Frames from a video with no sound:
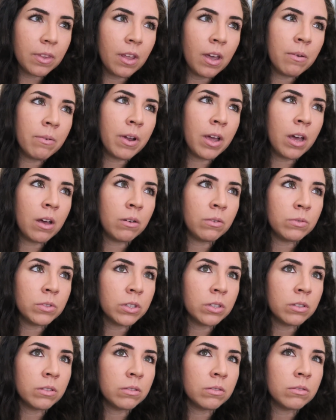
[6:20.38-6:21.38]

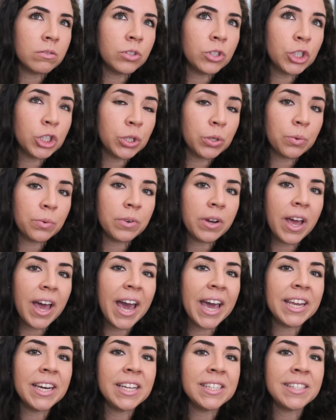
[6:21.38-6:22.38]
around June,
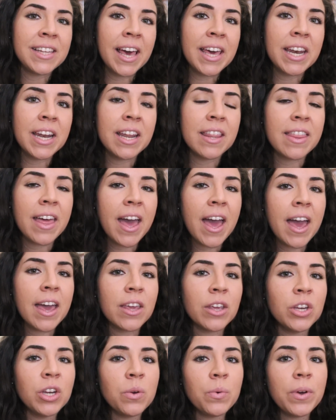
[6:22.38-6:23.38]
I decided
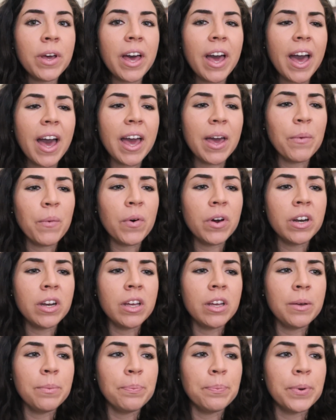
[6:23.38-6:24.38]
that, you know what, I
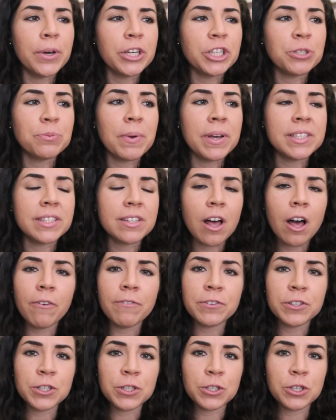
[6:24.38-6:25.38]
want to push
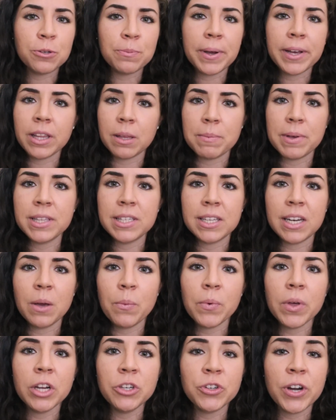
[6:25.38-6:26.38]
myself to my limits and I
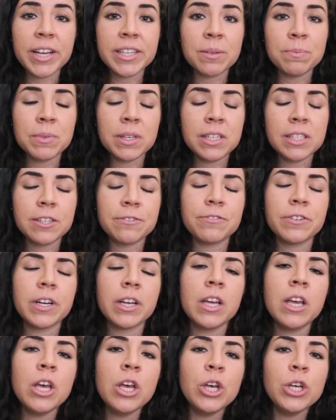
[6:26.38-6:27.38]
want to try something
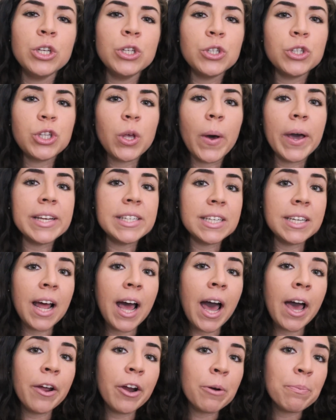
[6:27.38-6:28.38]
different. So I did
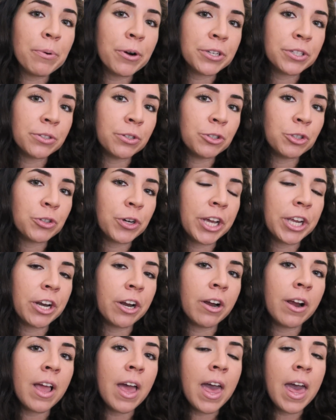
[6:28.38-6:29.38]
hire a personal
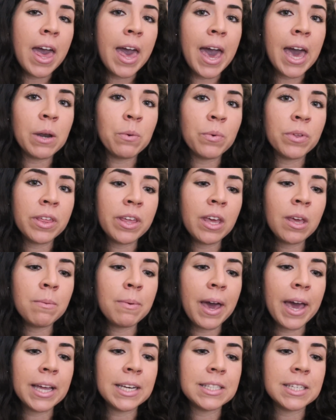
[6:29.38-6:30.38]
trainer, and with
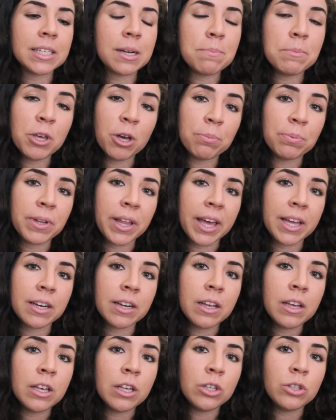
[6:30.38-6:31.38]
him, I did a meal
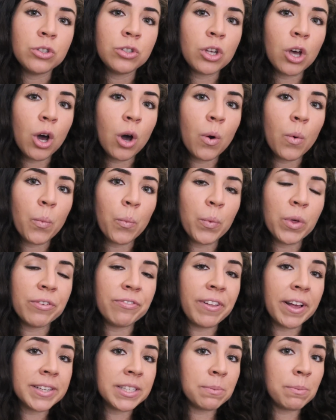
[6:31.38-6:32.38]
plan. So
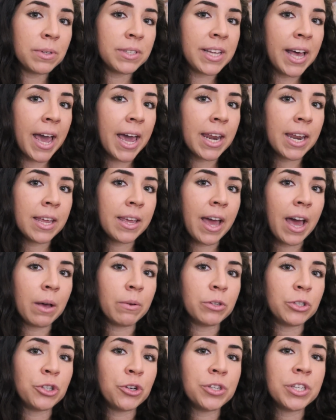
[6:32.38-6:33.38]
with flexible dieting,
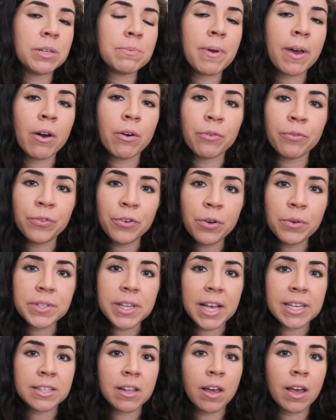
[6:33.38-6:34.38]
I was choosing my own foods.
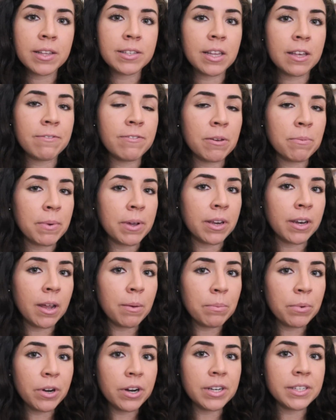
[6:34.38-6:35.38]
As long as they fit my
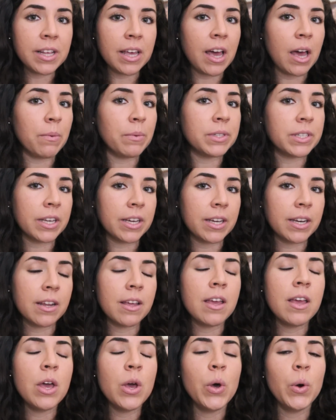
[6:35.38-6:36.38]
numbers, I was
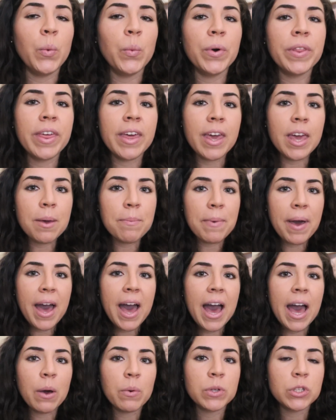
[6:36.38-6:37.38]
good. With him,
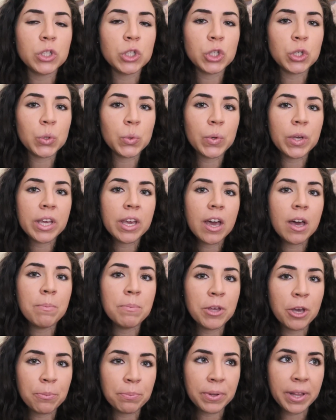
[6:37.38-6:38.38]
I was doing a
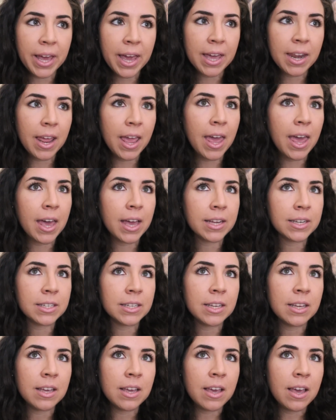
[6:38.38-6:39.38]
meal plan,
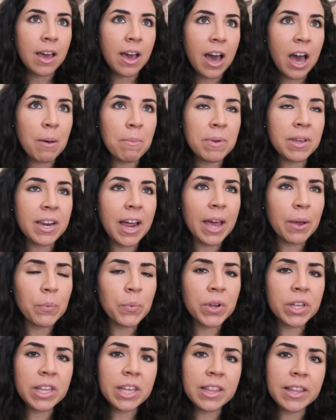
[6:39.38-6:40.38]
and I mean, I
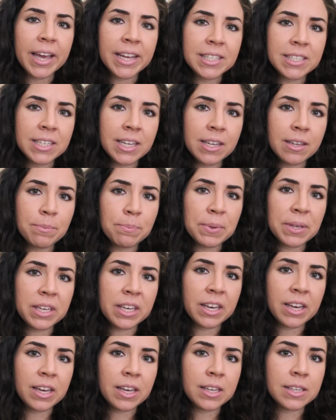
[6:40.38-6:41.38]
really liked it
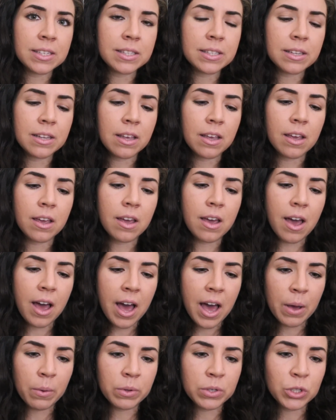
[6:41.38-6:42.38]
because
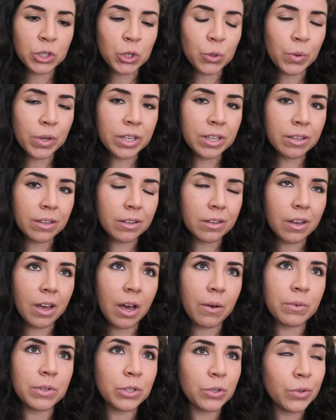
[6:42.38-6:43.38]
I was doing
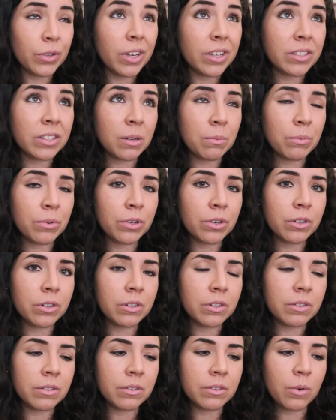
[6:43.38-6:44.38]
a
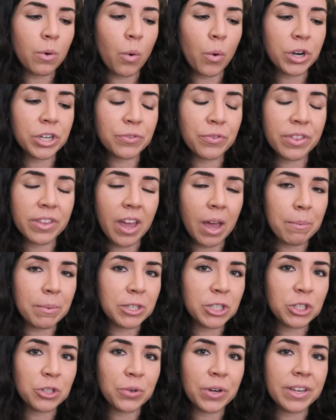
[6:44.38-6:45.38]
summer course with
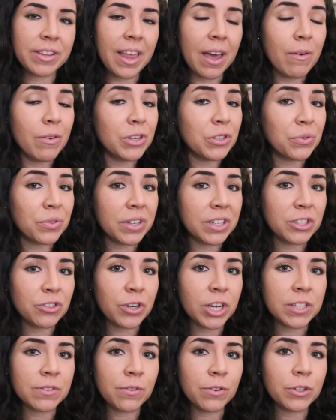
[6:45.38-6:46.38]
chemistry, and that was really
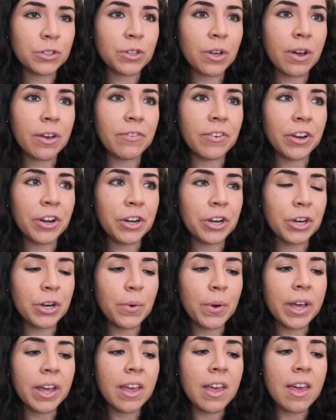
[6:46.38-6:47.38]
stressful. So I figured, you
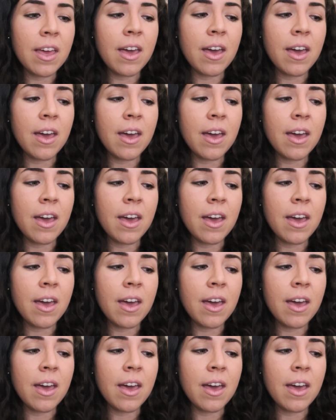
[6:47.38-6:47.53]
know what,